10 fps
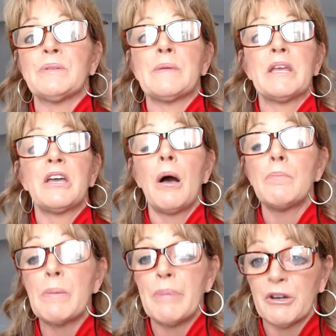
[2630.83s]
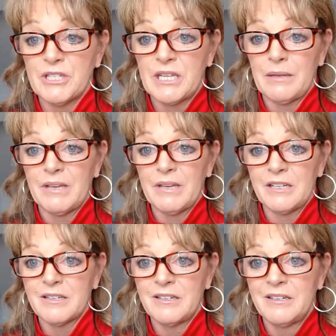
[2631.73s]
They become a better
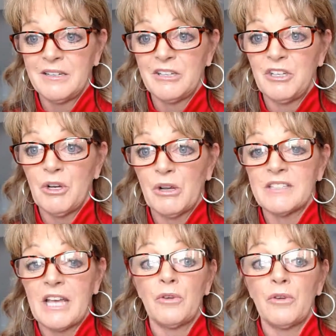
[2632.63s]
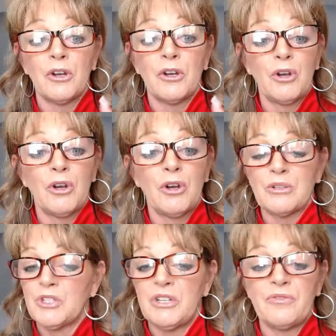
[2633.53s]
teammate. Because I know for her, as
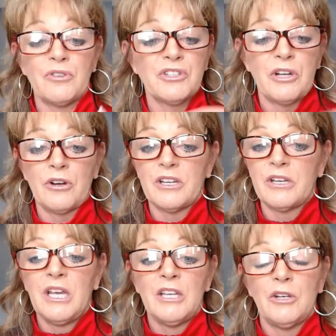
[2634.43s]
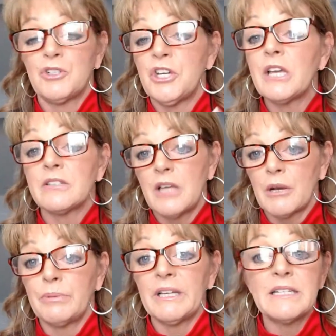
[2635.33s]
when she first started, she gets a lot
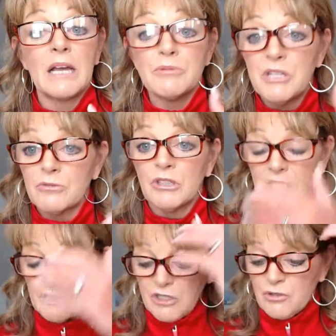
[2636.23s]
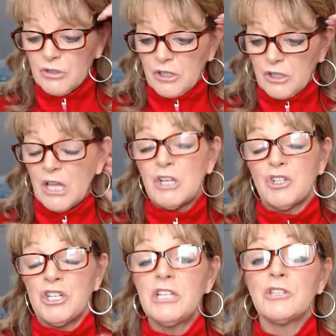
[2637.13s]
of playing time. She's really good.
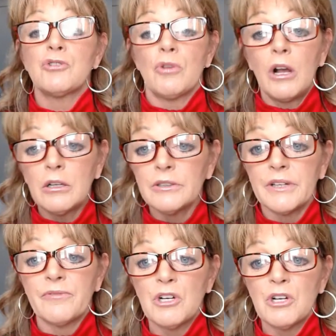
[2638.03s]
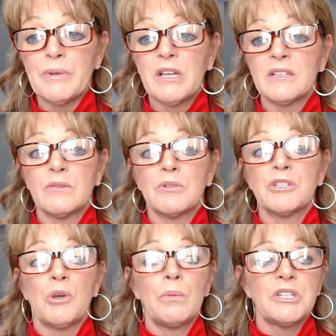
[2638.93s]
She struggled at first because there was
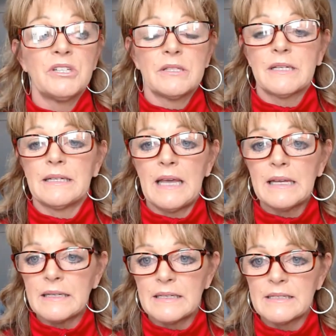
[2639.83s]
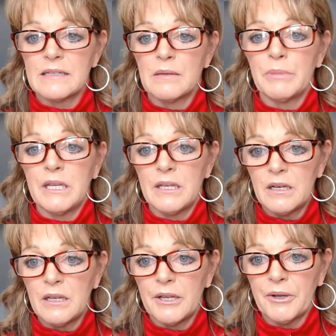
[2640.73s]
so much disconnectedness in the
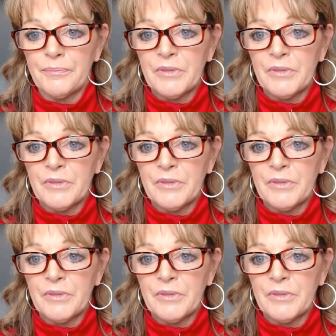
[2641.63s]
beginning